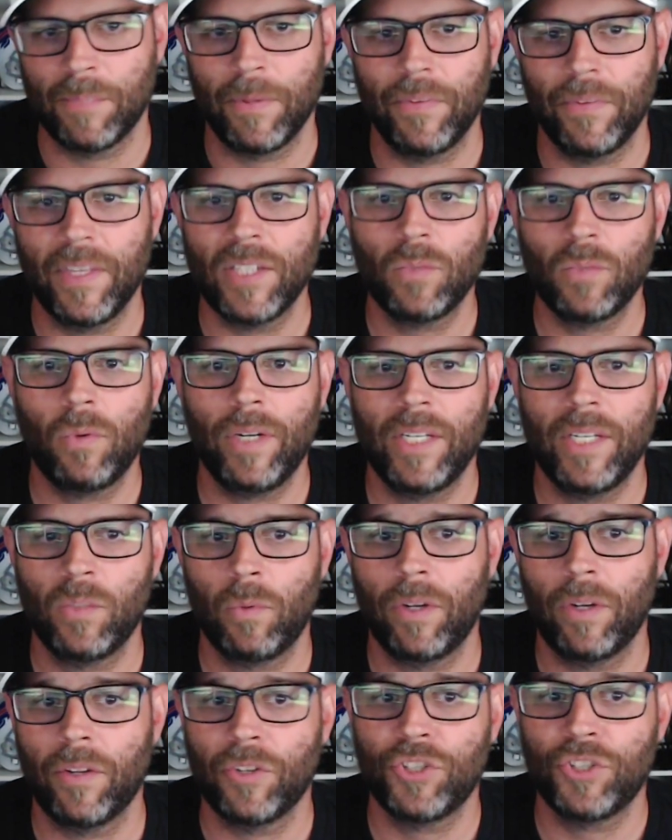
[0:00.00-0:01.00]
but this one is
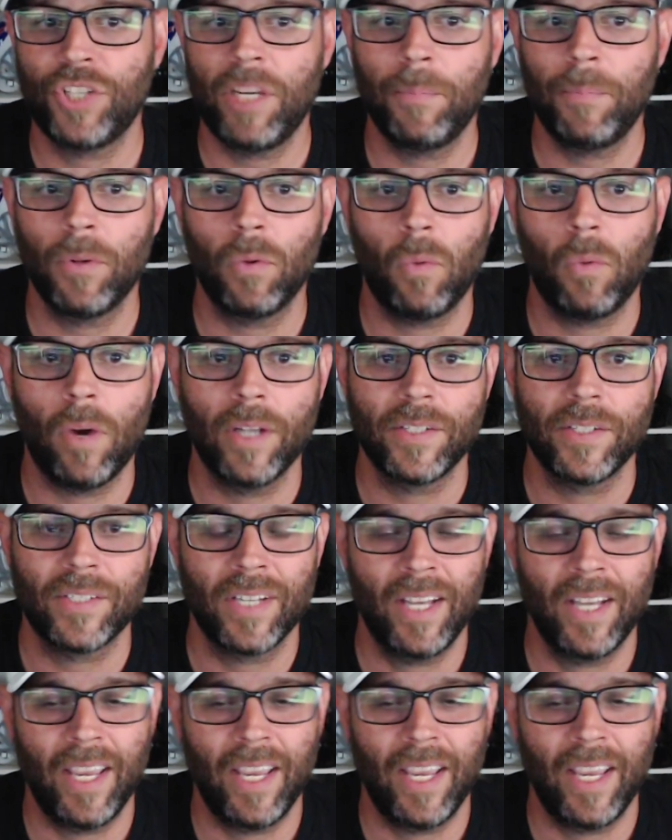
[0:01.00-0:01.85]
one of the cheaper ones,